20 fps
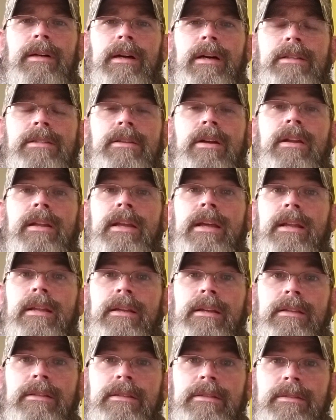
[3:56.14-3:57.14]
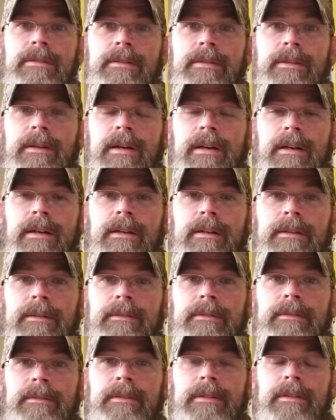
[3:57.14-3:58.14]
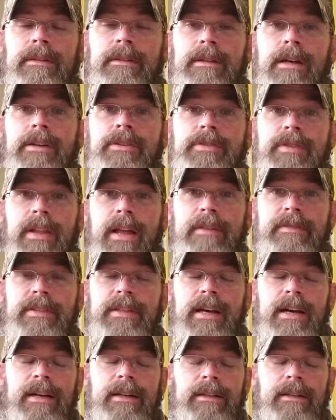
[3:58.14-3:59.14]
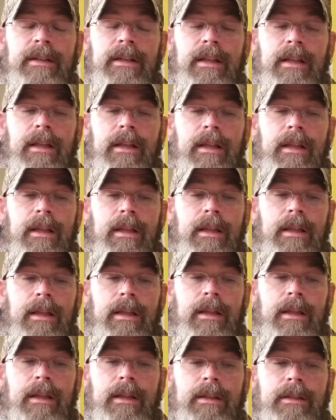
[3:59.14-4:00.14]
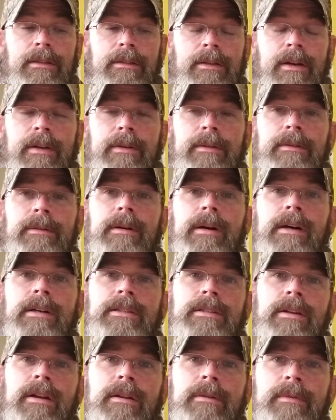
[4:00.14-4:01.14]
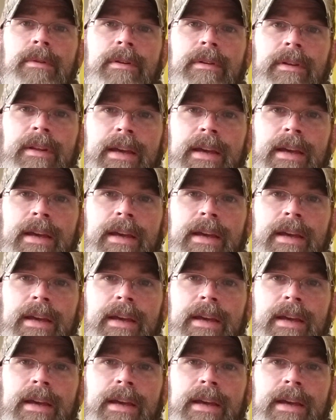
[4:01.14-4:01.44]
I started getting into the country lifestyle. So I started wearing